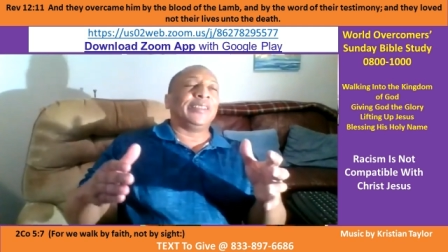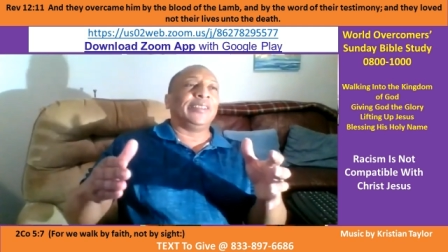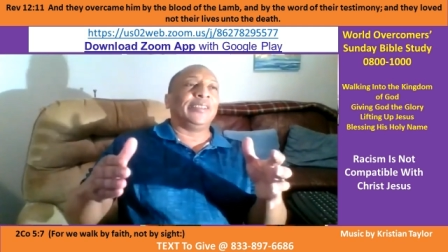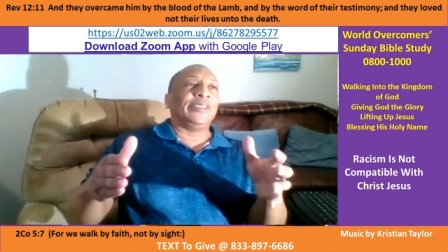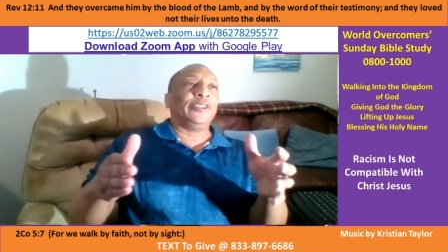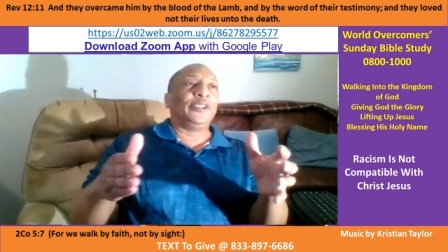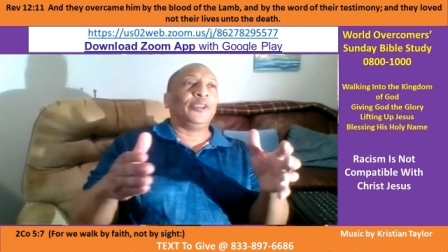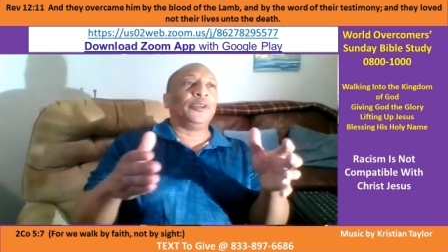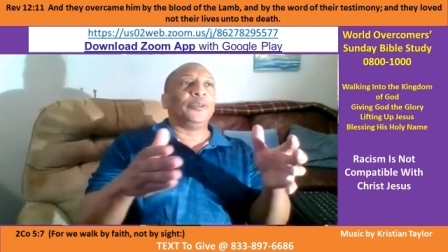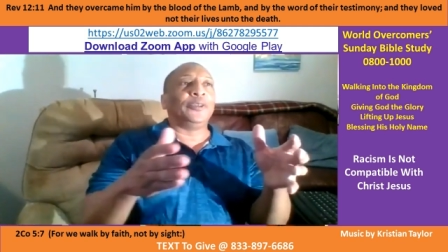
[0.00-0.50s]

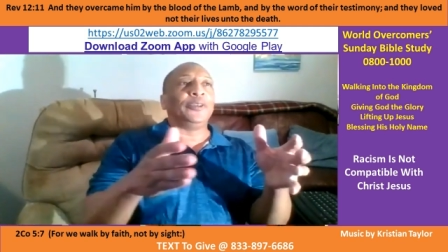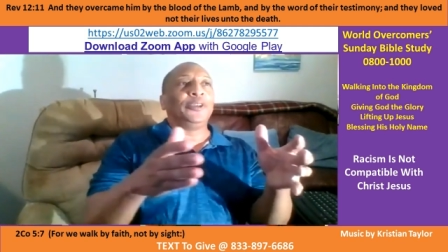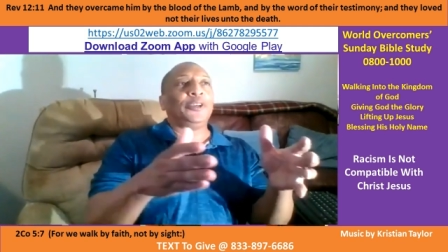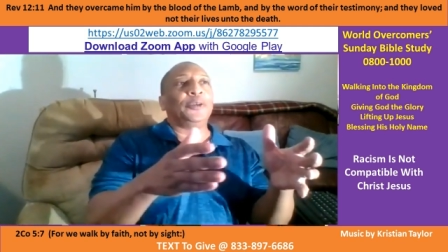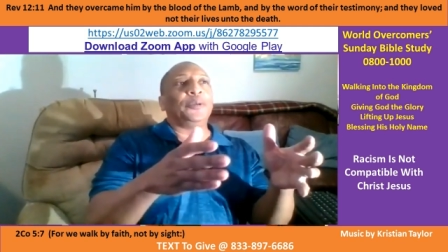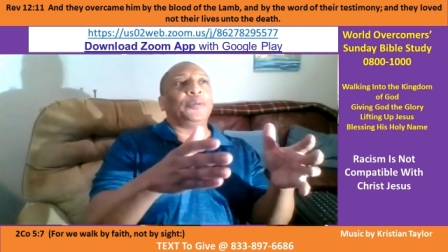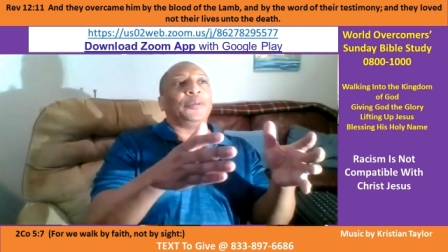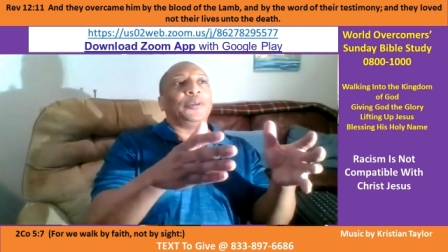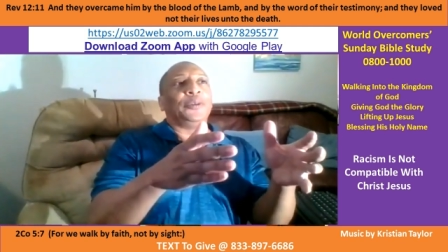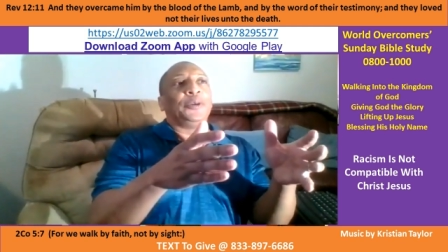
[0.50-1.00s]
you
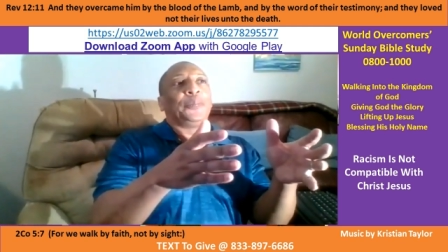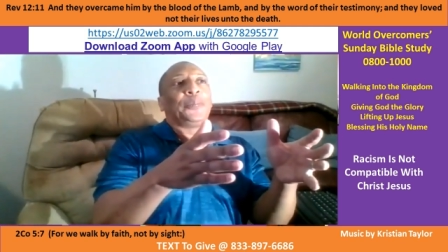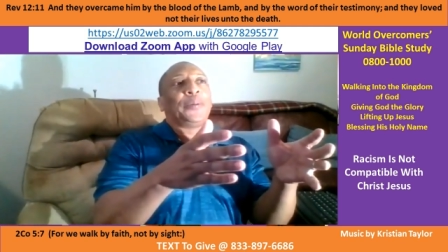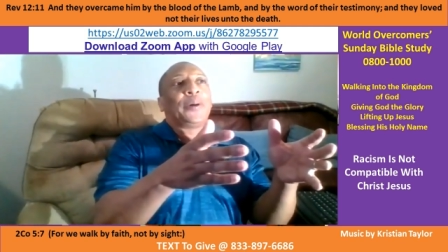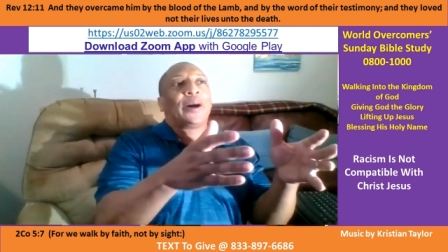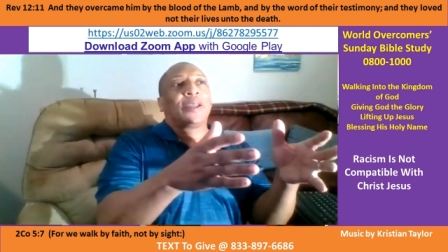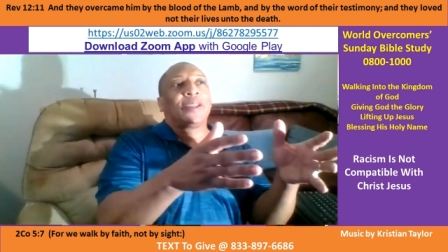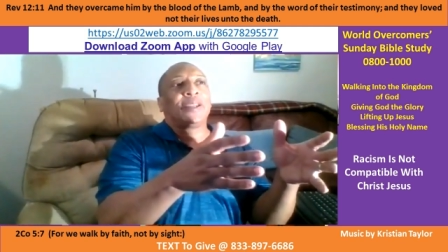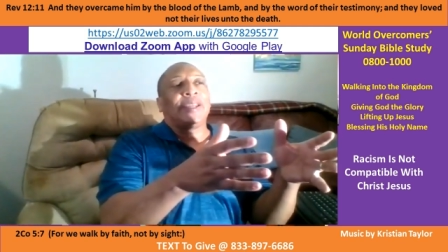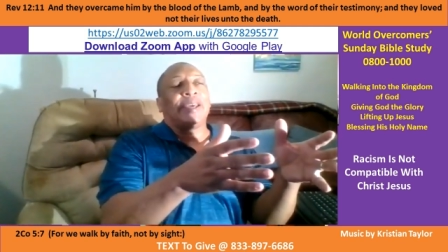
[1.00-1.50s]
you you
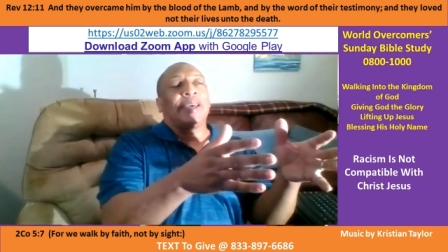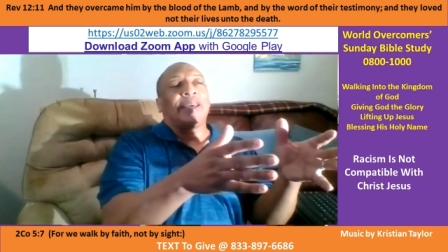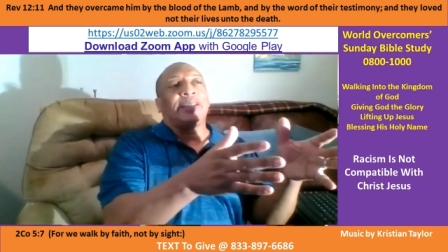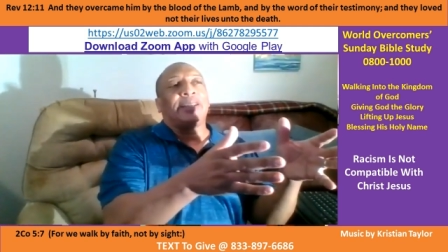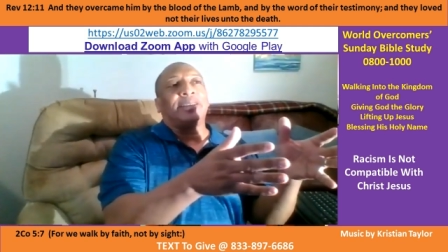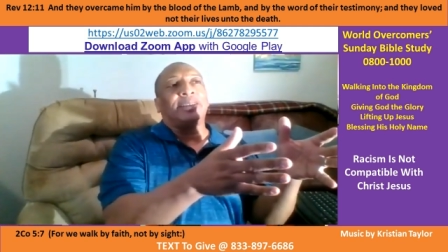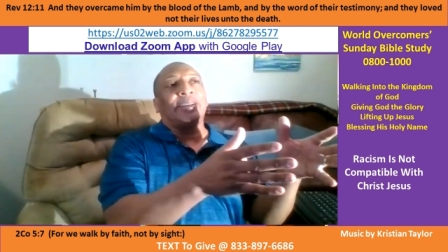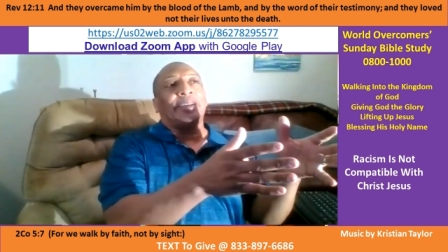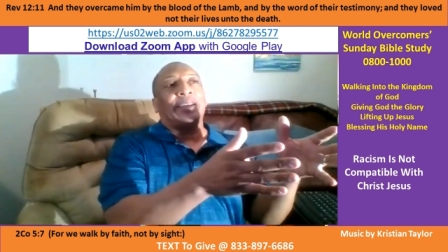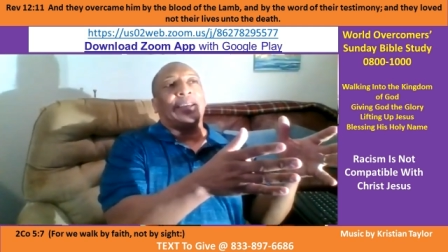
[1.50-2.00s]
part of that
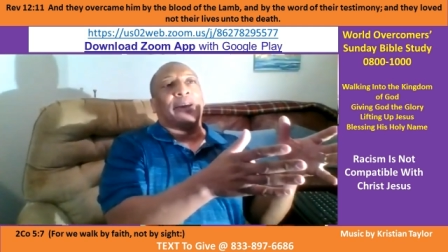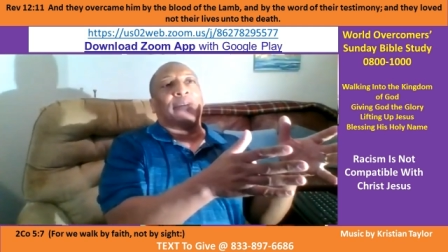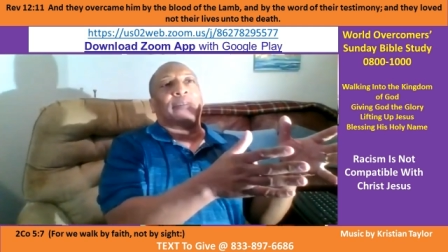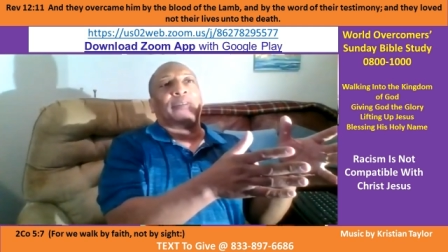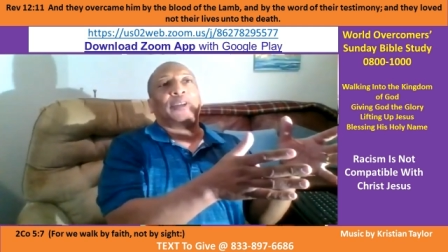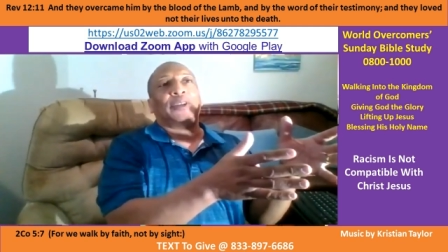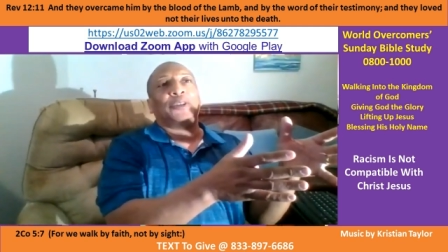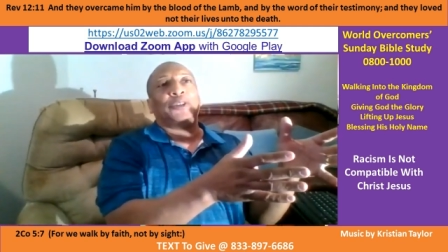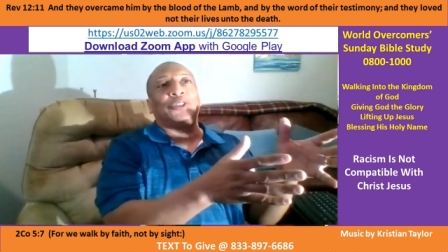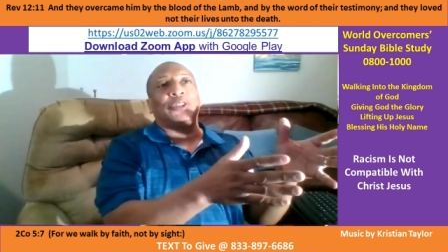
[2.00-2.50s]

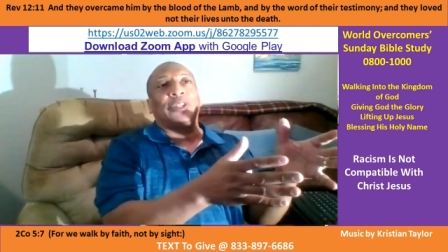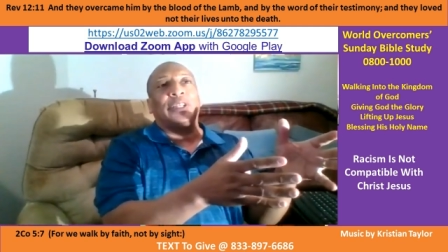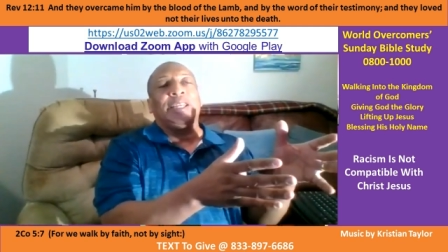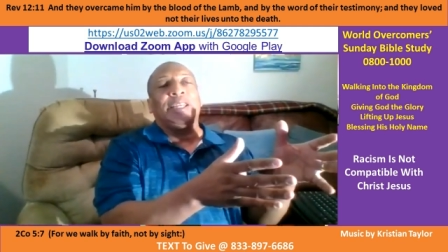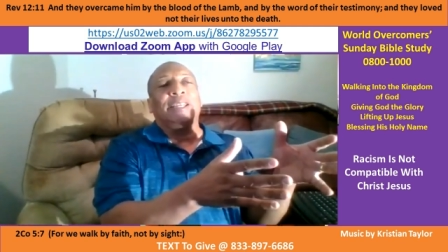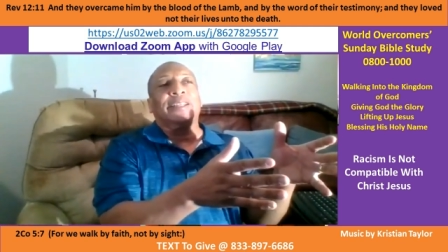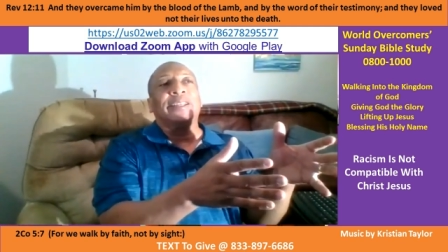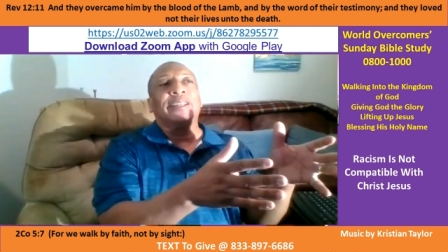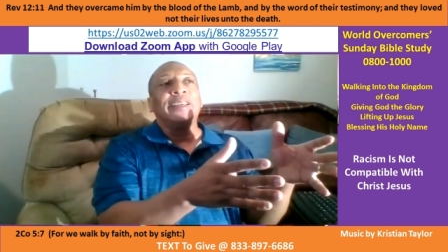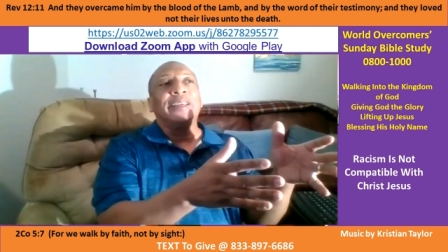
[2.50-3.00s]
evolution
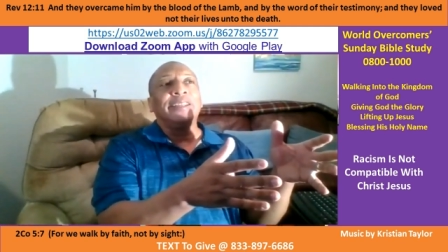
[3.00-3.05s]
that